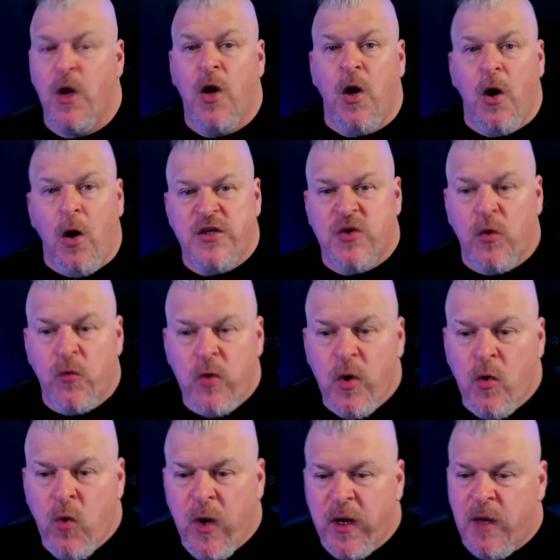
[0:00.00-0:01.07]
All right, so a
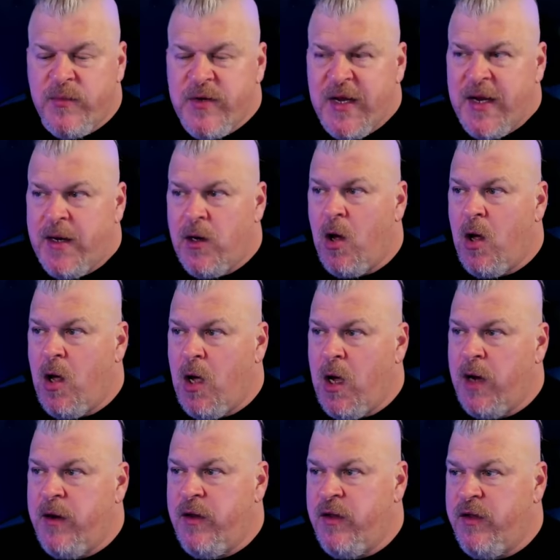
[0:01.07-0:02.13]
real quick update
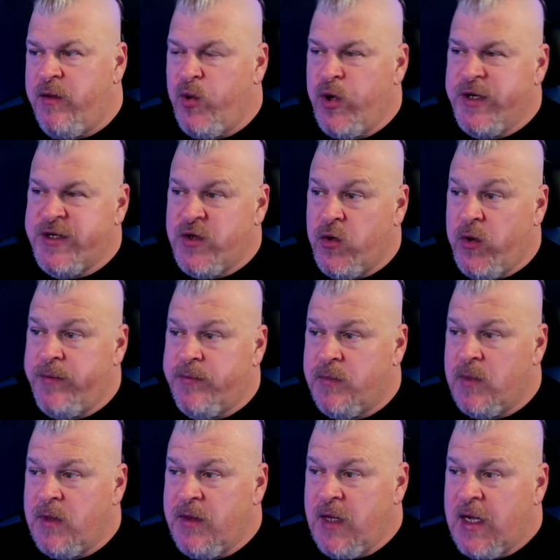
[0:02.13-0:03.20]
on the Boyz coin.
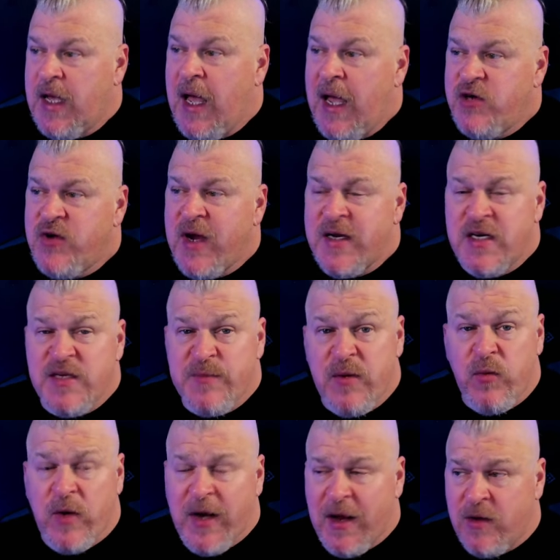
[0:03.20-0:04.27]
The contract has
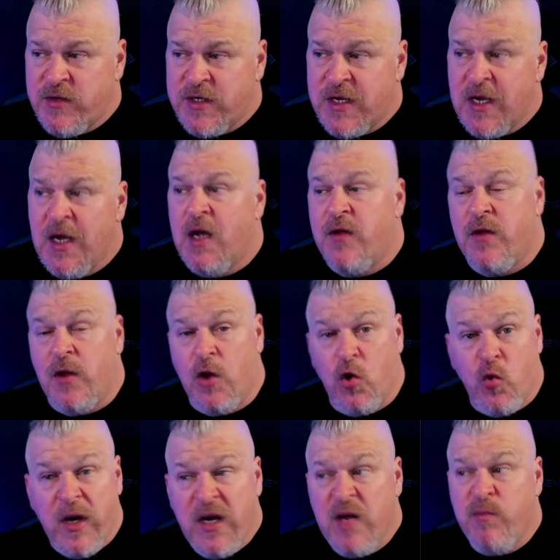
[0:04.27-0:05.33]
been renounced. The
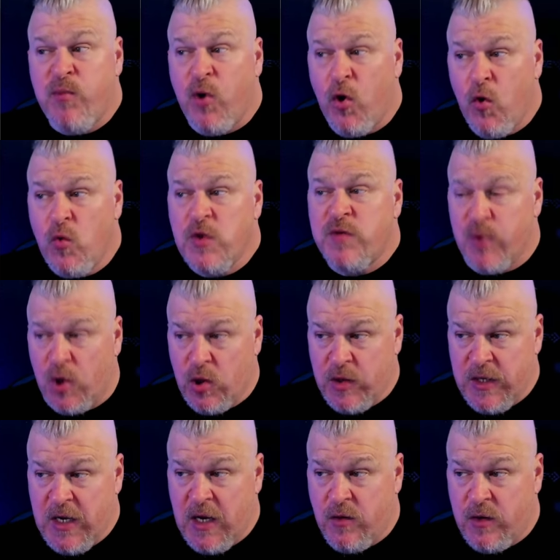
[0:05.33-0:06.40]
liquidity pool was burned
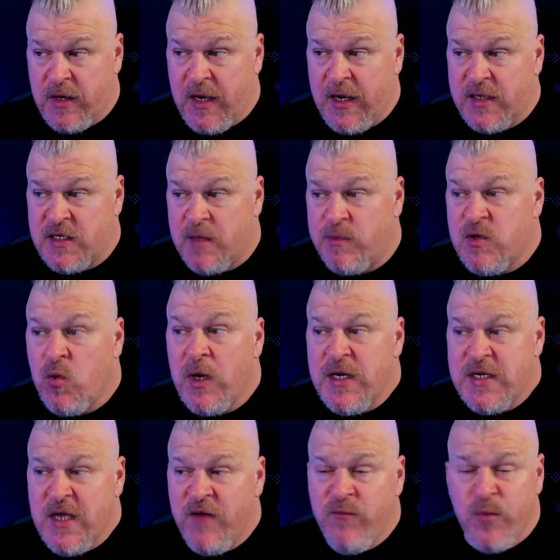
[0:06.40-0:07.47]
the other day. It's up
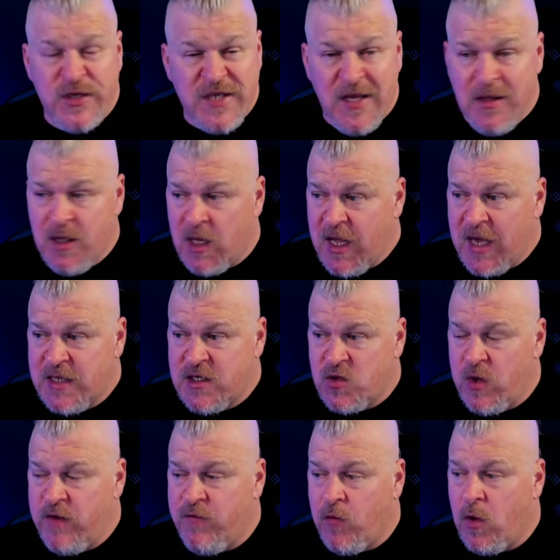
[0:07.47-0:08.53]
twenty-seven percent in the last
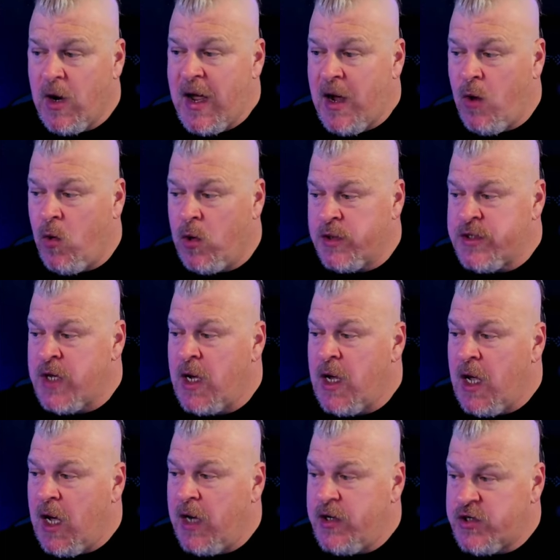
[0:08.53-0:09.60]
twenty-four hours.
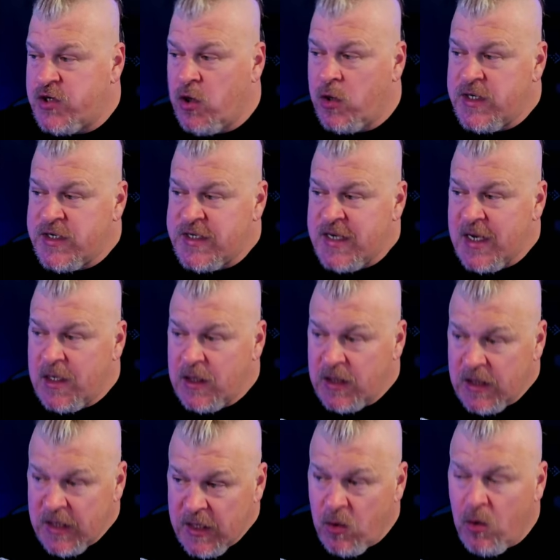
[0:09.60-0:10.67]
Uh, you're starting to see a
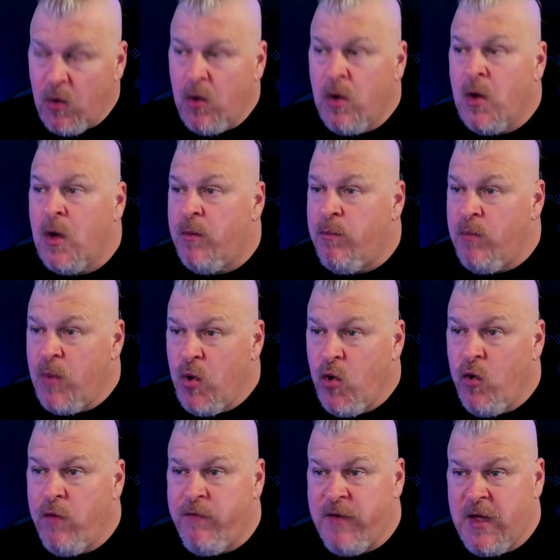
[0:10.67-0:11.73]
little
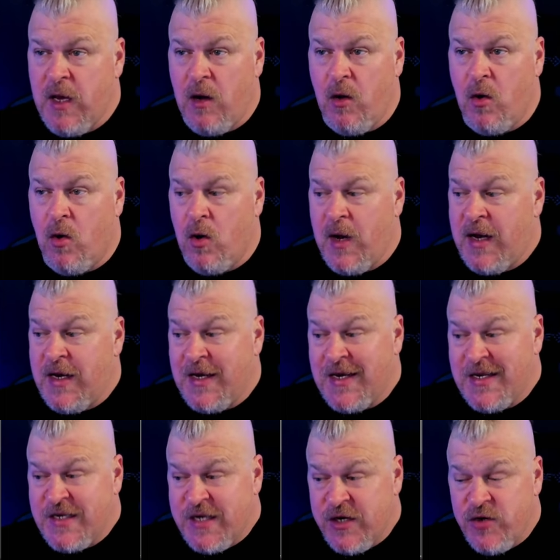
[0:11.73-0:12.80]
move here, and it
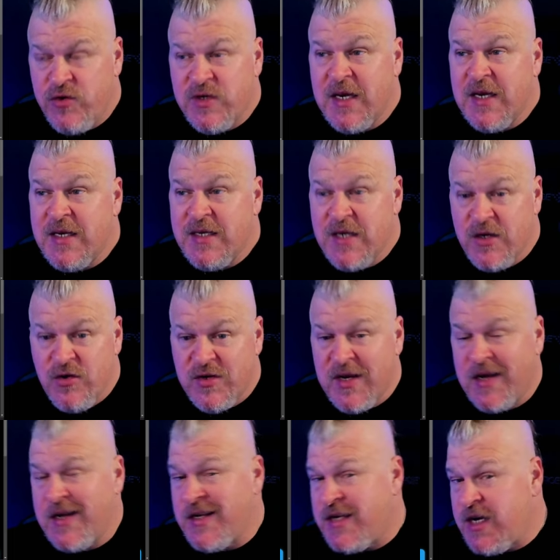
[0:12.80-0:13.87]
continues and continues
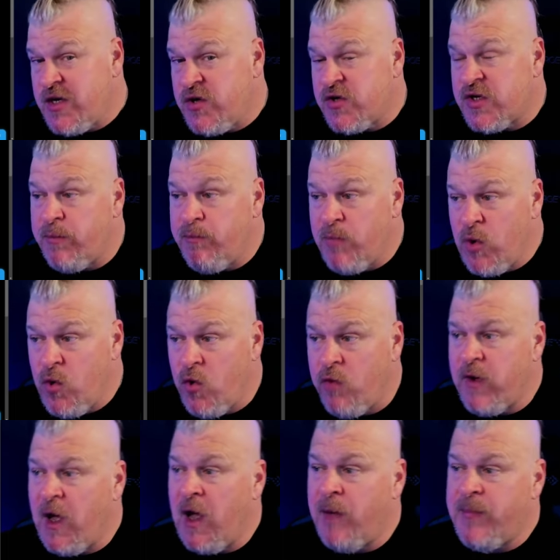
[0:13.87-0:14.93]
and continues to
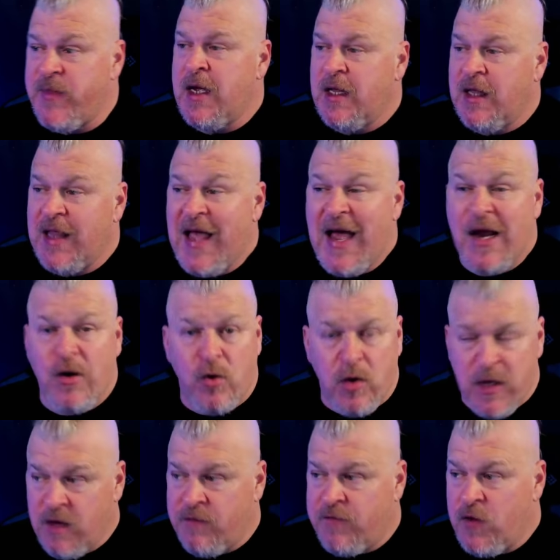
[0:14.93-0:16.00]
move up this ladder,
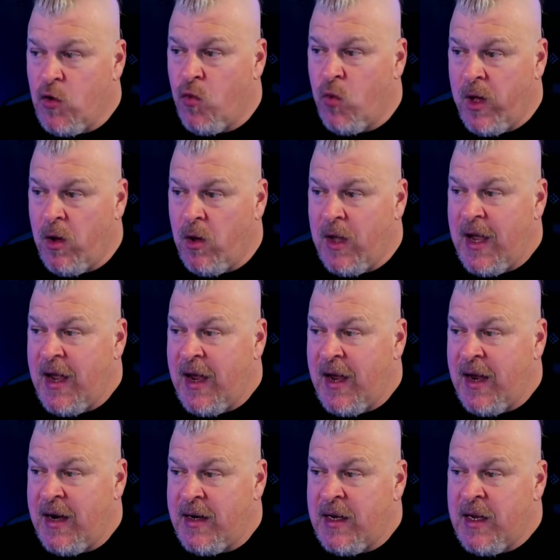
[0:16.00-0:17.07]
if you will.
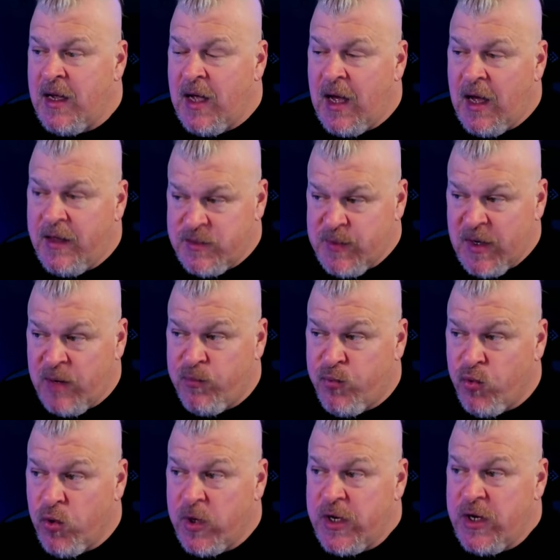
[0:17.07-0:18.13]
And uh, there's been a
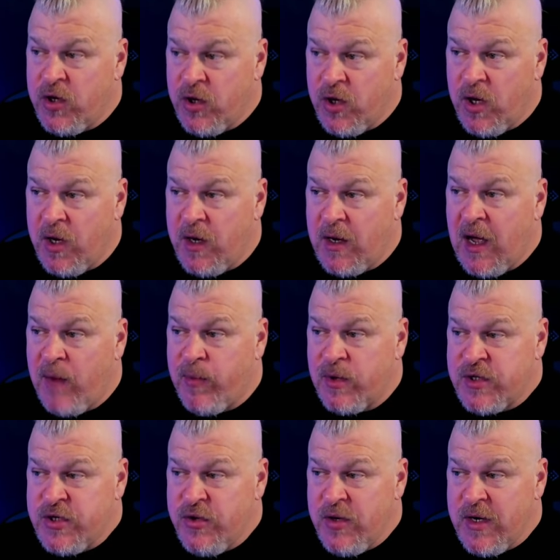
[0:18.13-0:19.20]
pretty good
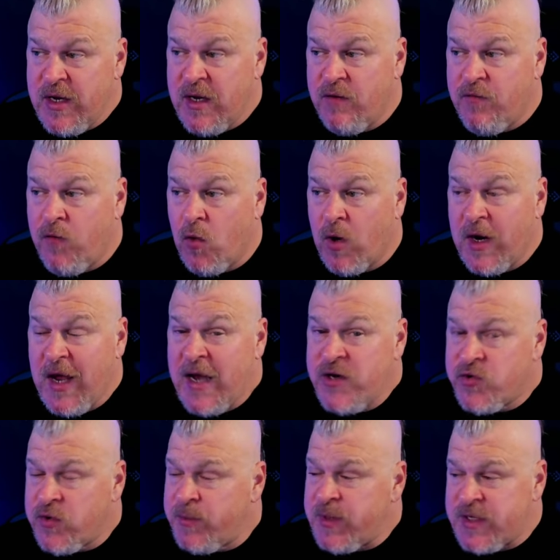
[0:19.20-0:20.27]
opportunity for an
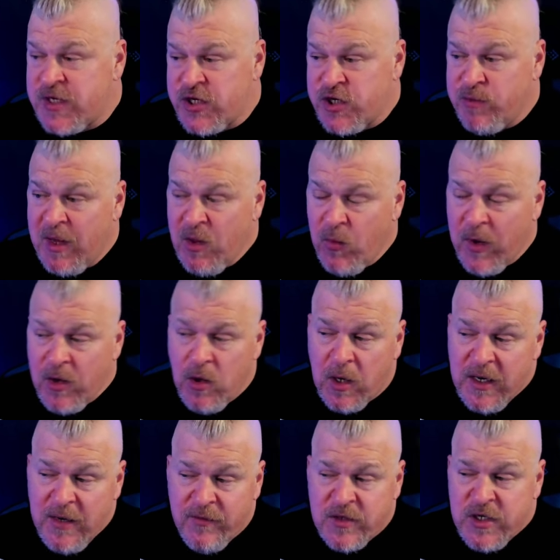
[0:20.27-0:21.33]
entry position. By the way, look,
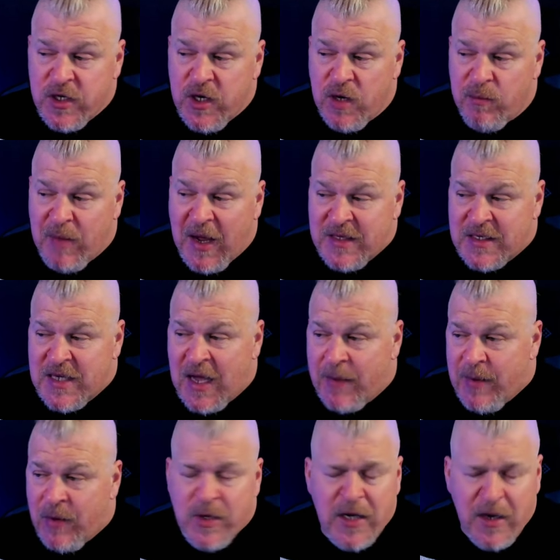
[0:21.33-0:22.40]
I never tell you to buy the top.
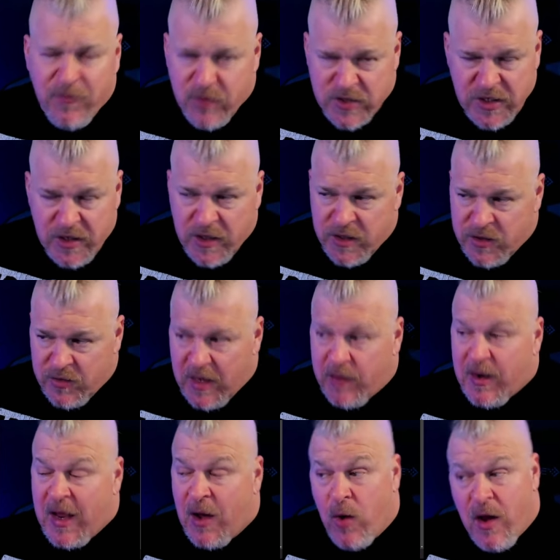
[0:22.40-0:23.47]
I would never tell you to do that.
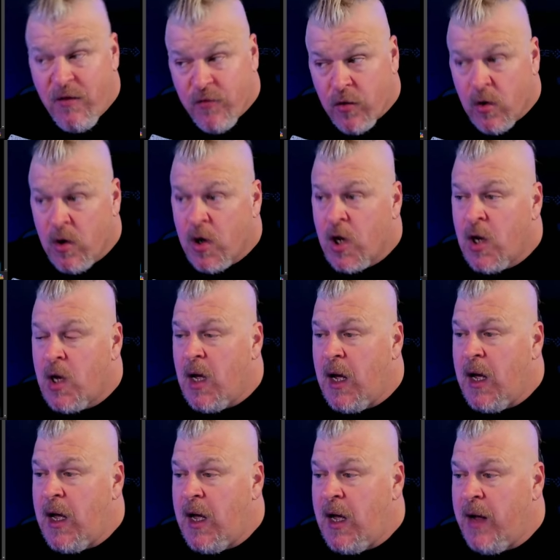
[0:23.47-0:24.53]
However,
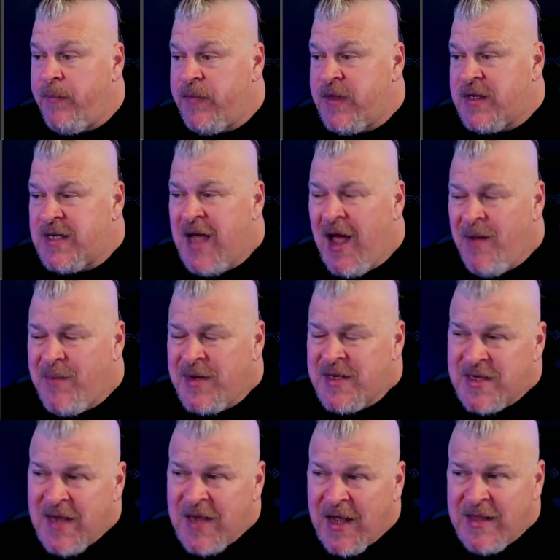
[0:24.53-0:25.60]
um, the top
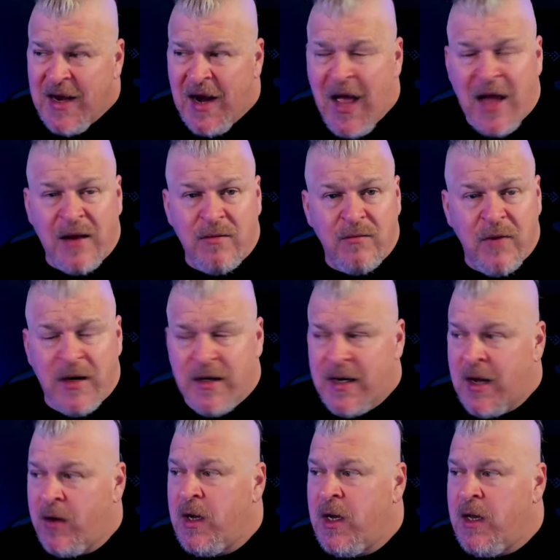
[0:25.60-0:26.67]
is not that high right
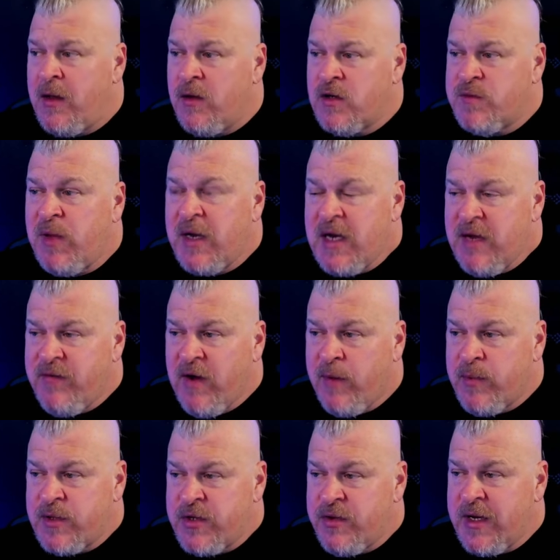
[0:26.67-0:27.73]
now. There's plenty of
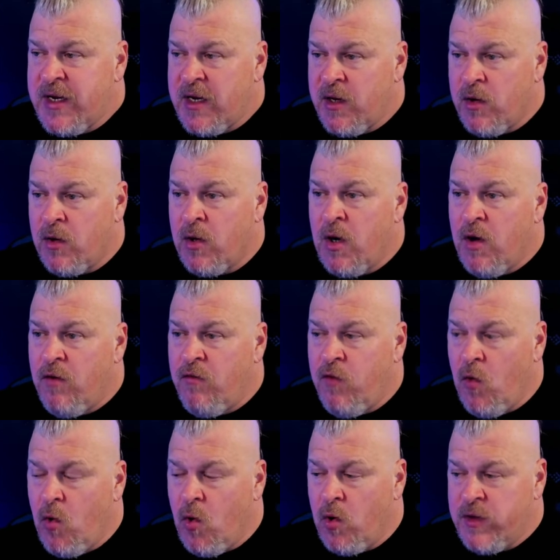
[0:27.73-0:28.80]
opportunity here
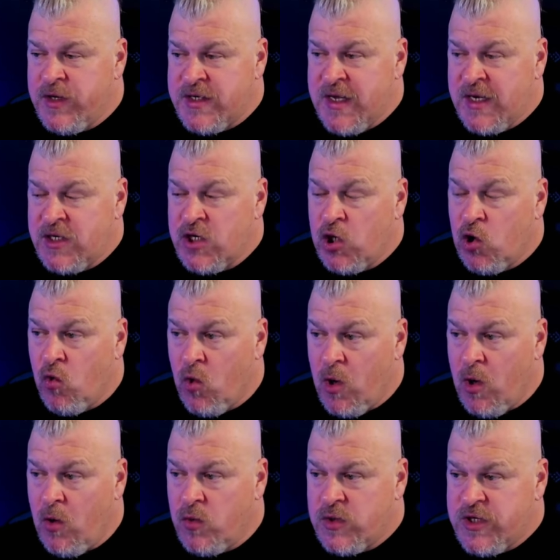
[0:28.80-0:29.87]
for this thing to
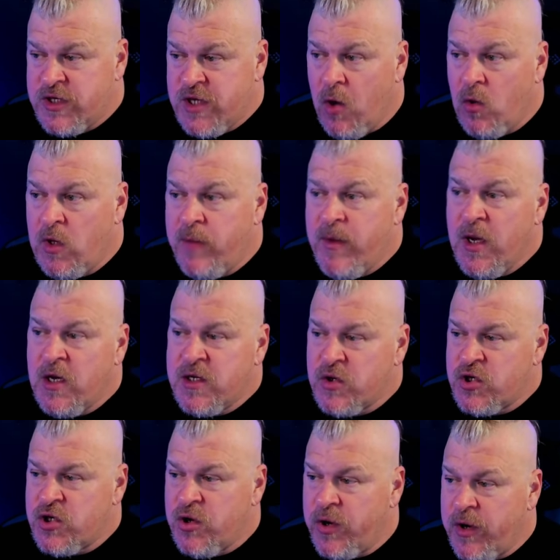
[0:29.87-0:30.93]
grow. So let me also
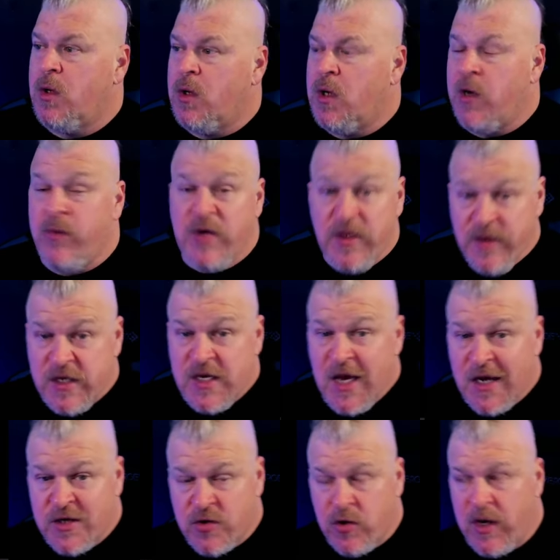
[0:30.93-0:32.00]
show you. Now, we did this
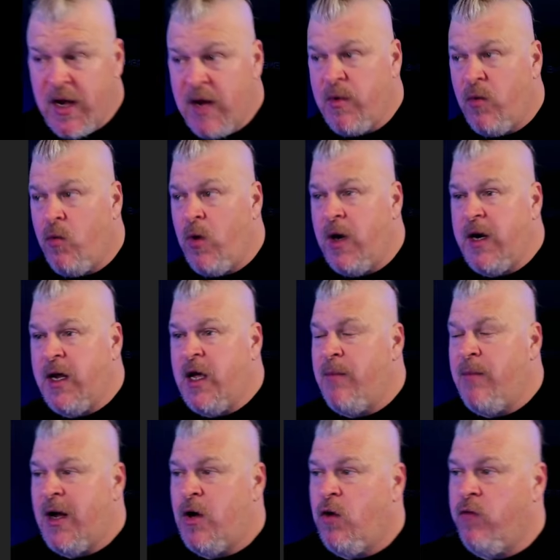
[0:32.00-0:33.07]
yesterday, but wanted to come
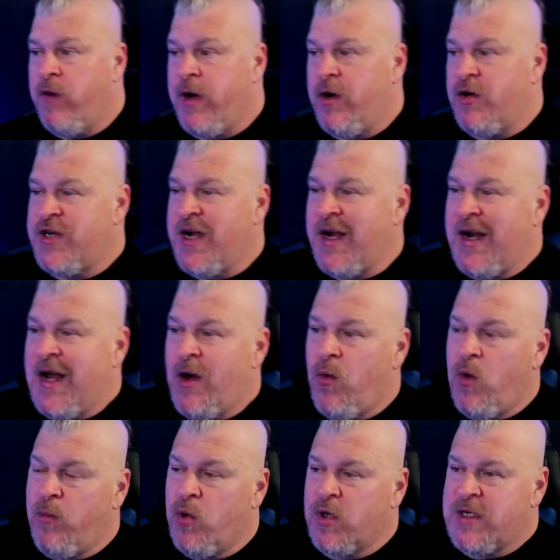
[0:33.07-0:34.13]
back over here and check it out
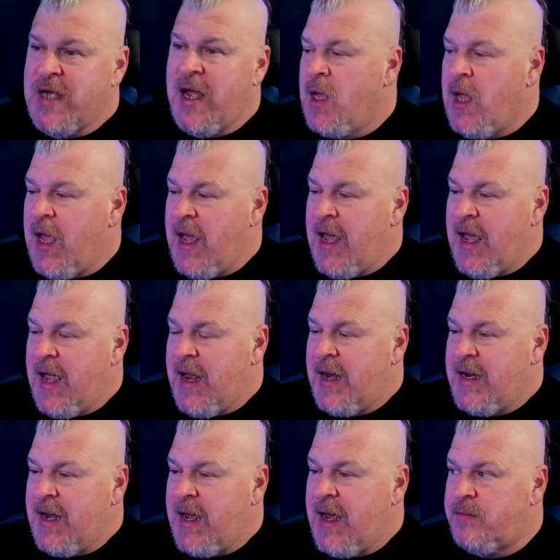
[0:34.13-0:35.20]
one more time.
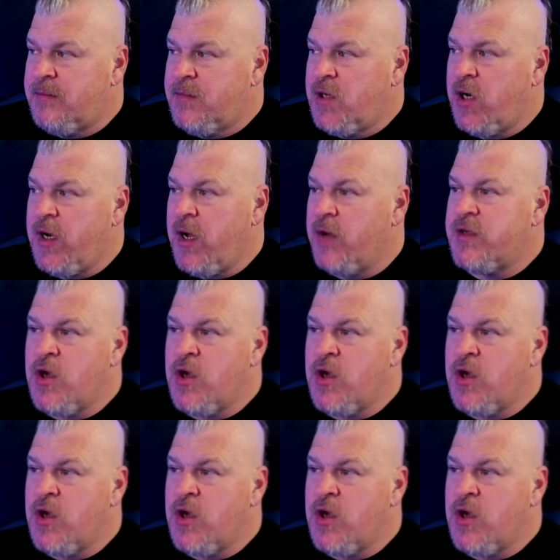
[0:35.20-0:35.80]
And uh, there you go.